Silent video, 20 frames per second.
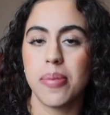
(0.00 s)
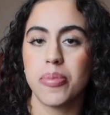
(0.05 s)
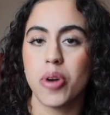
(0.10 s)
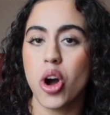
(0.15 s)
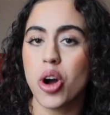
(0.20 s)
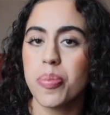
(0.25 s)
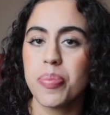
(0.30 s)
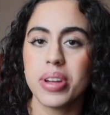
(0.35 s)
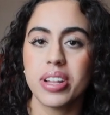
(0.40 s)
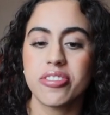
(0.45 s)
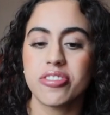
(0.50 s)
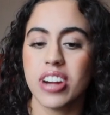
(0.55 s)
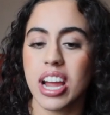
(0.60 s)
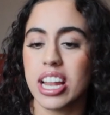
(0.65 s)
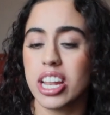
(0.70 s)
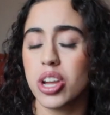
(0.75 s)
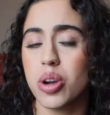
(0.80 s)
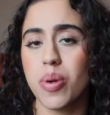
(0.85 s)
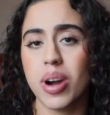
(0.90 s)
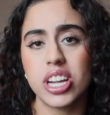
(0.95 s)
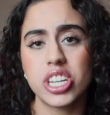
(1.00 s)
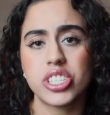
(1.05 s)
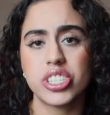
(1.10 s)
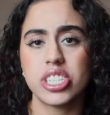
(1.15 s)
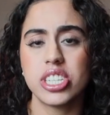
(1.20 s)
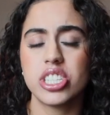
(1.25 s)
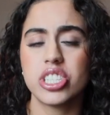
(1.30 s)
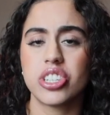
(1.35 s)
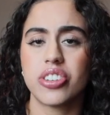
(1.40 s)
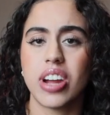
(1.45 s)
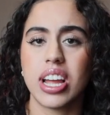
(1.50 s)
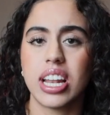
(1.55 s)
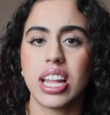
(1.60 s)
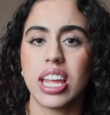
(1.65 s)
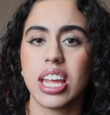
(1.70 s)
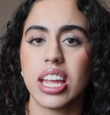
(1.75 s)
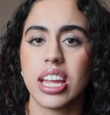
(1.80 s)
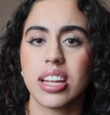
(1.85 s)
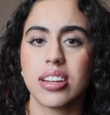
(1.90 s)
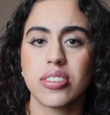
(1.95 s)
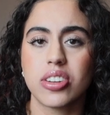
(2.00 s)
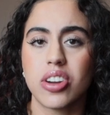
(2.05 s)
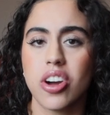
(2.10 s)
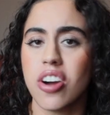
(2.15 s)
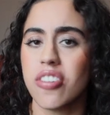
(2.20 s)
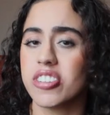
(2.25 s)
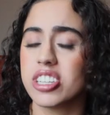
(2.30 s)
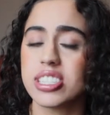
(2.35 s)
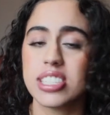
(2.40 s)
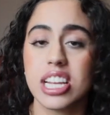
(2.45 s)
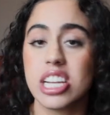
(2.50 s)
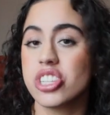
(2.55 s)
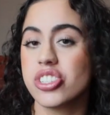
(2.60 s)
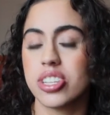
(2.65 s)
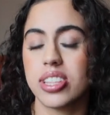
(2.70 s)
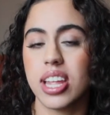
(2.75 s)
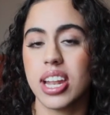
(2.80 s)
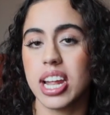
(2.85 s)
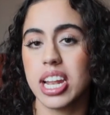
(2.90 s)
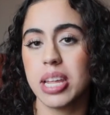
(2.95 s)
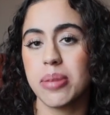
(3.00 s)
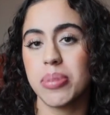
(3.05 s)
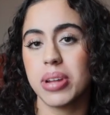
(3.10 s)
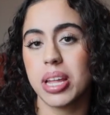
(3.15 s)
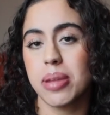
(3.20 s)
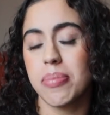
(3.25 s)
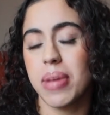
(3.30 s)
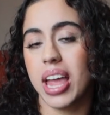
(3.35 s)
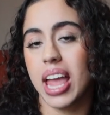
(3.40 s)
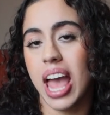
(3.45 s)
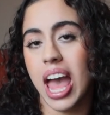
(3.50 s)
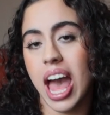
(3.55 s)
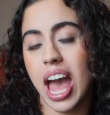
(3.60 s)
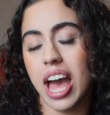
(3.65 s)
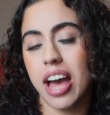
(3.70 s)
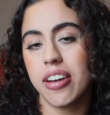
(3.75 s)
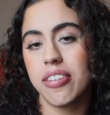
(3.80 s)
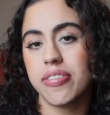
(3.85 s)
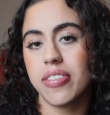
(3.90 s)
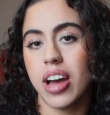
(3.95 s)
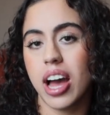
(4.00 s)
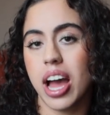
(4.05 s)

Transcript: open for any questions or any conversation that anybody may have.